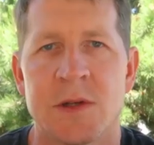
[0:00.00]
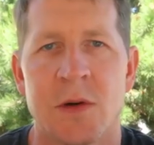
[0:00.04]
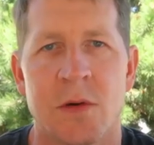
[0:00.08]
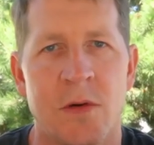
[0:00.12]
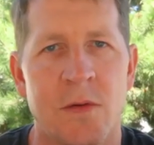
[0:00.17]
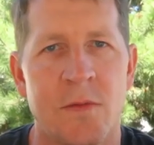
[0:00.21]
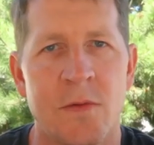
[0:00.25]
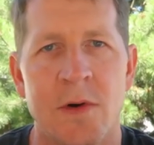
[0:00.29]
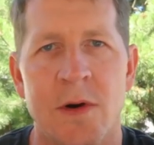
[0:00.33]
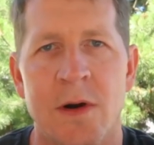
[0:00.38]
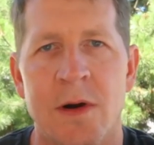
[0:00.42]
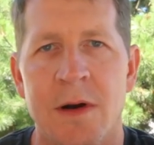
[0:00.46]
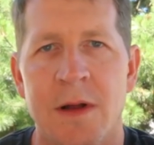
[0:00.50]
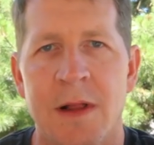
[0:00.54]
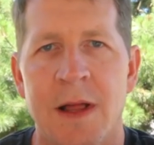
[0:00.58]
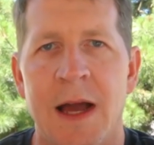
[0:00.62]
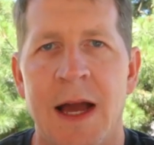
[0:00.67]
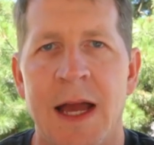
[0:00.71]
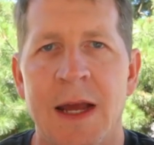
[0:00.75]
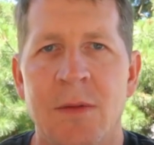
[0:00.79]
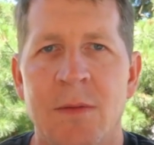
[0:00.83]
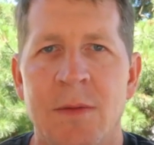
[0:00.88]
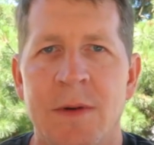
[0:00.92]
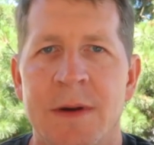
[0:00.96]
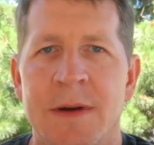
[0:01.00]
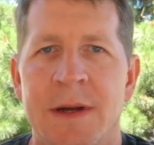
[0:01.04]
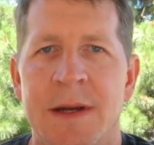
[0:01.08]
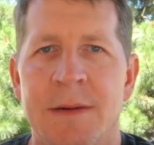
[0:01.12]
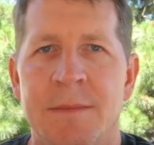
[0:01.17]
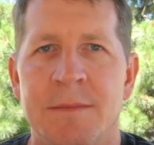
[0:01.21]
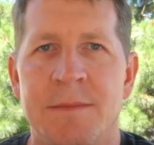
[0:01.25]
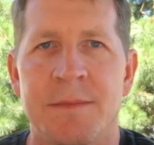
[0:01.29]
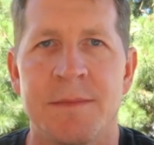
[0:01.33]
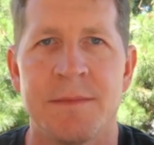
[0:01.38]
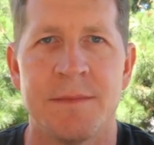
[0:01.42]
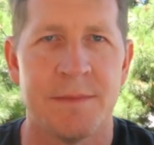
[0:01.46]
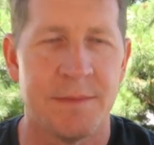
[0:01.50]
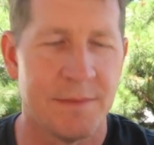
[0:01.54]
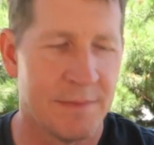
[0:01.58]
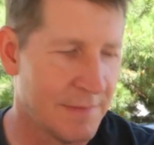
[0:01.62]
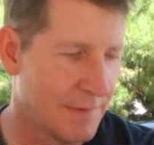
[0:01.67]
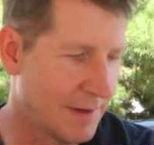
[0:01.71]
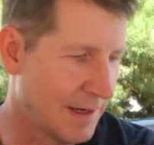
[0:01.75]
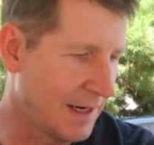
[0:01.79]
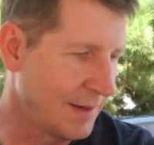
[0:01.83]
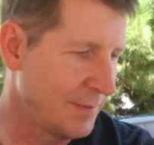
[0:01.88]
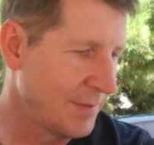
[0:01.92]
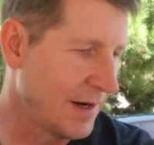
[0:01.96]
So overall, I...
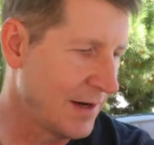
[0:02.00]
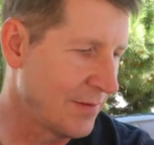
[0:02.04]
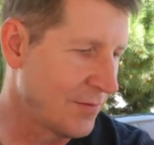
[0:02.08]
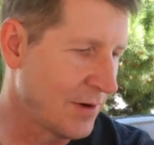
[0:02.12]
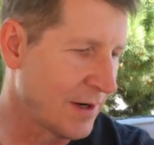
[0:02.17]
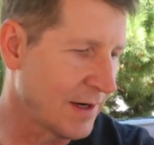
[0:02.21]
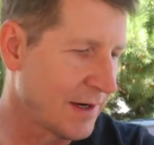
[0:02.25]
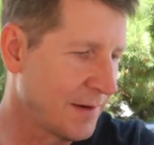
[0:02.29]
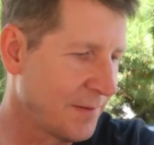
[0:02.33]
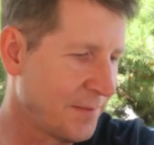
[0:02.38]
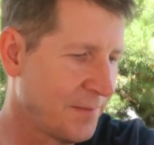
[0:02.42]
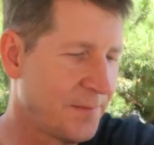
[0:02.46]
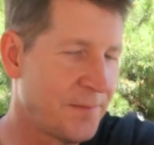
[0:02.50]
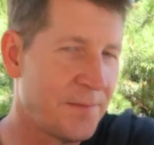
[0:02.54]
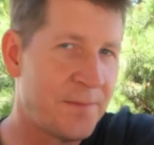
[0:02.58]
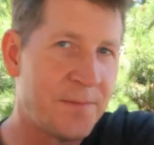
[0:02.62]
Hi, Maverick.